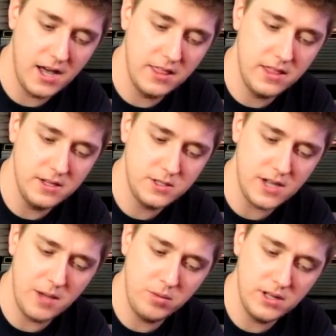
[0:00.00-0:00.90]

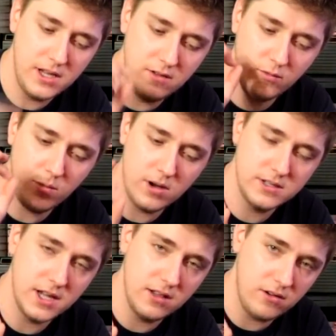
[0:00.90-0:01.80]
This, I believe,
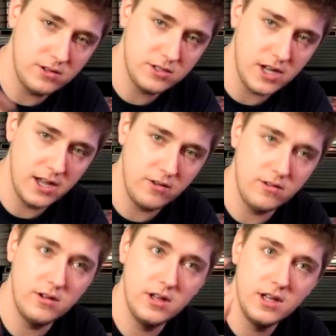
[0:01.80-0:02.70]
was a launch title